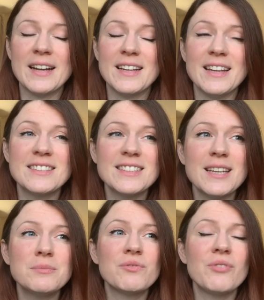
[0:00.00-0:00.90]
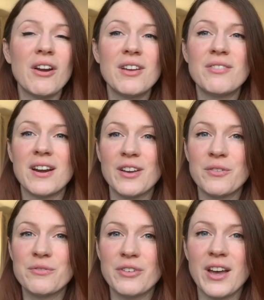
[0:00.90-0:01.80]
And it, it seems very, very
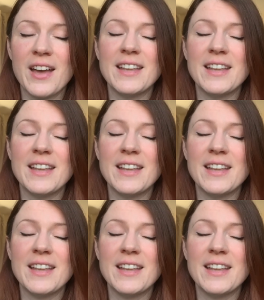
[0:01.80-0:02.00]
unfair.